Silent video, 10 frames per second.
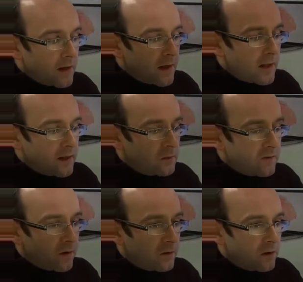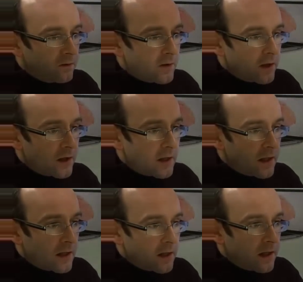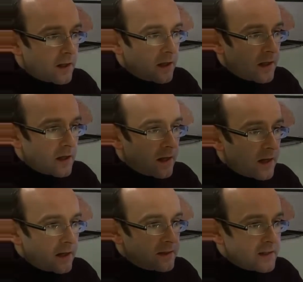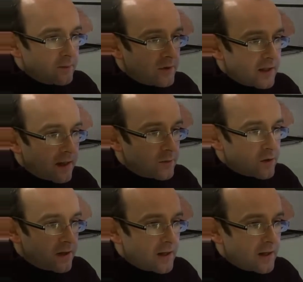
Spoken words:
and then we roll over and attempt to capture